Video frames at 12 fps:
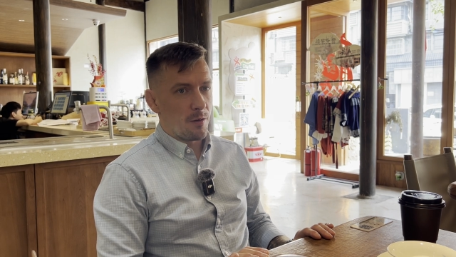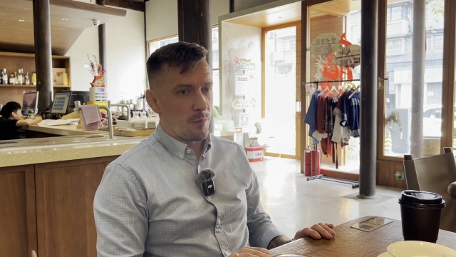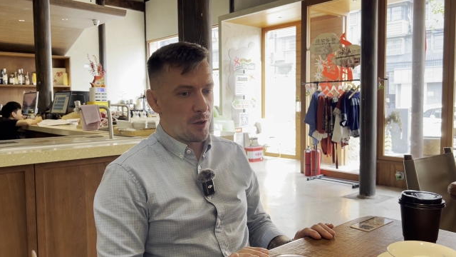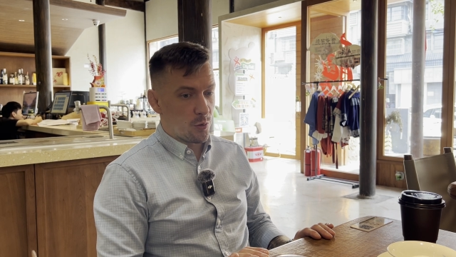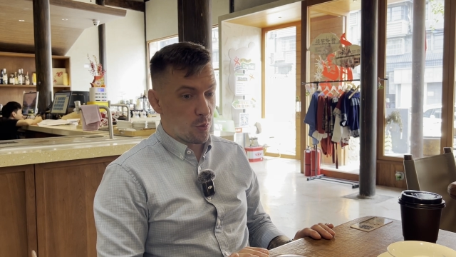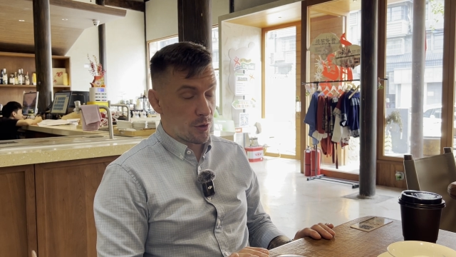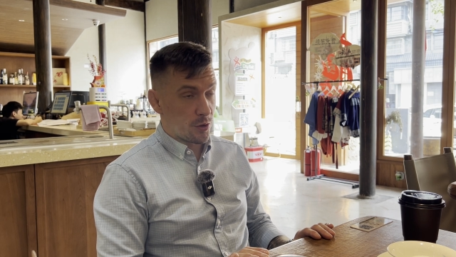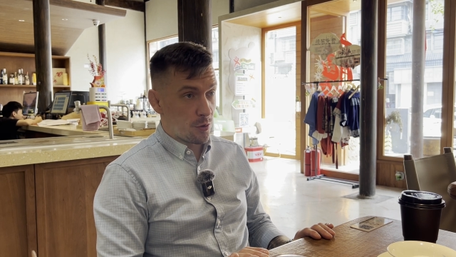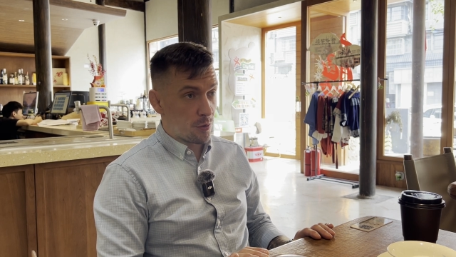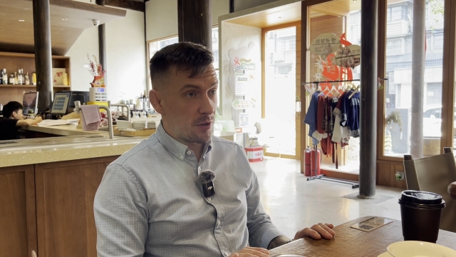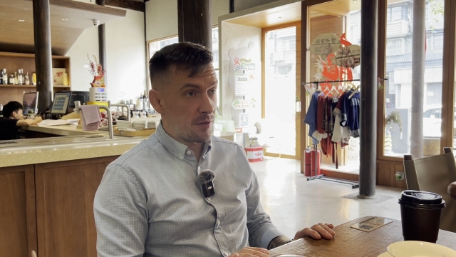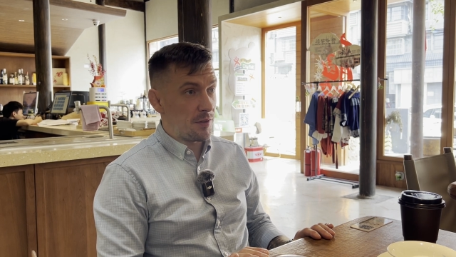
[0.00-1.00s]
It was
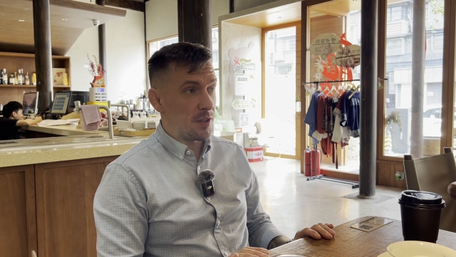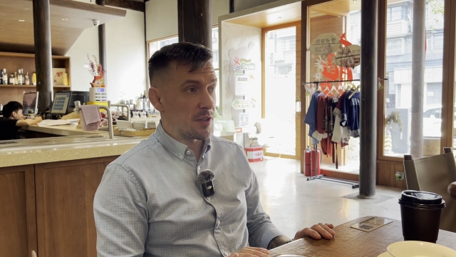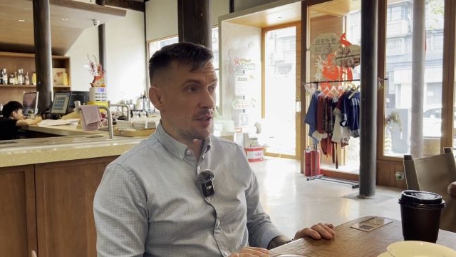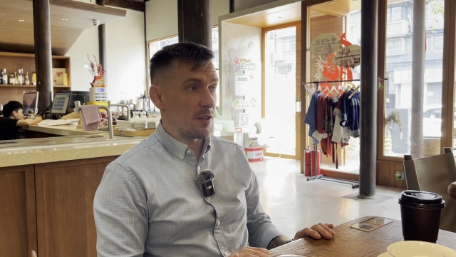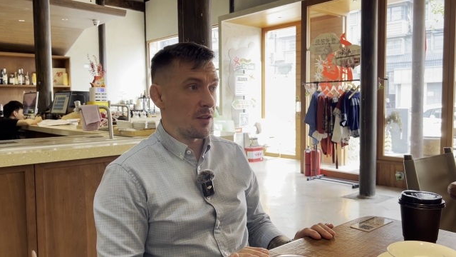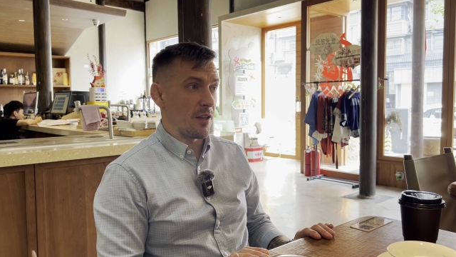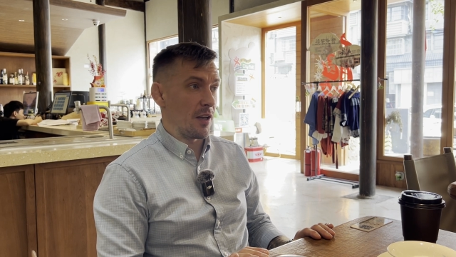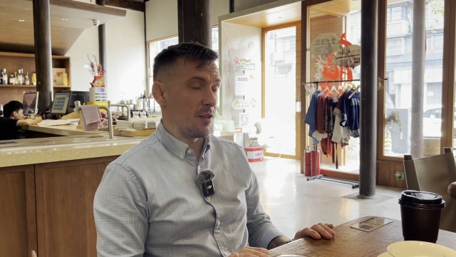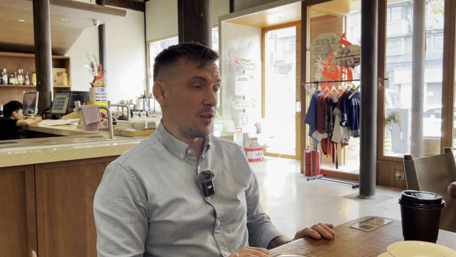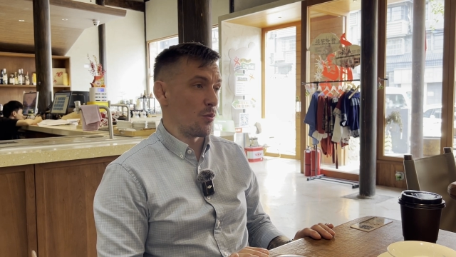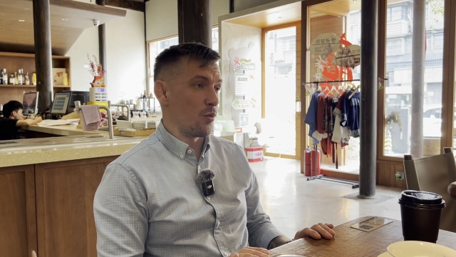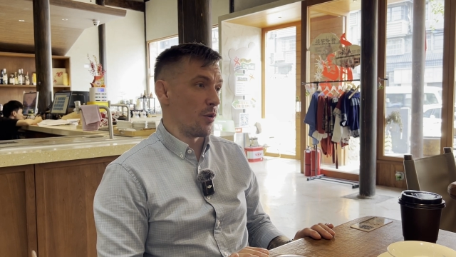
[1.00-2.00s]
tourist visa, then
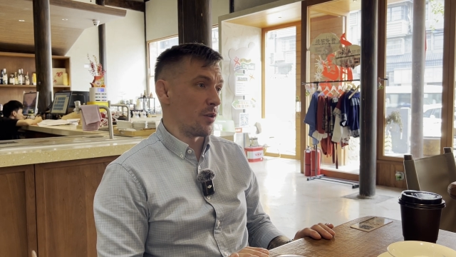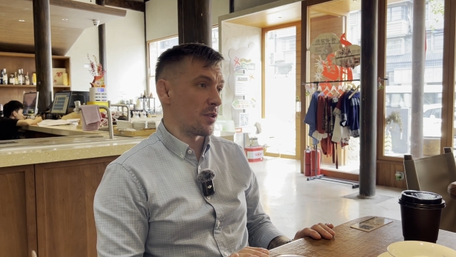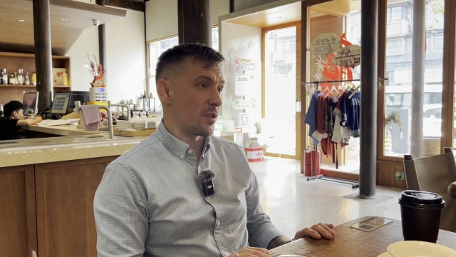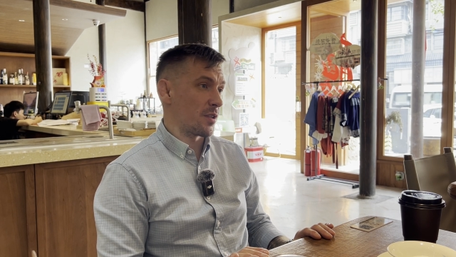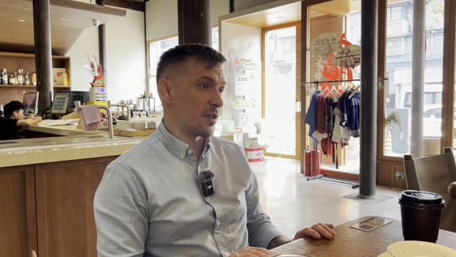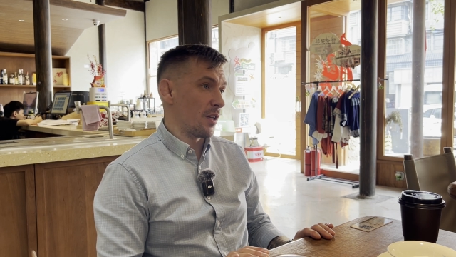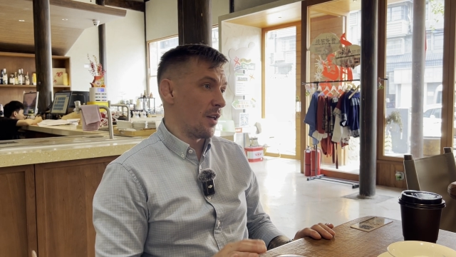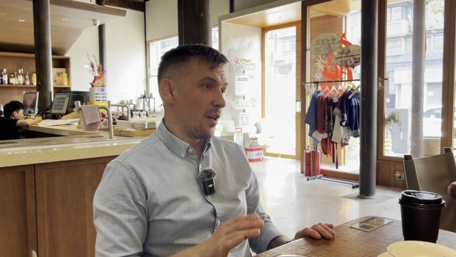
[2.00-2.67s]
it was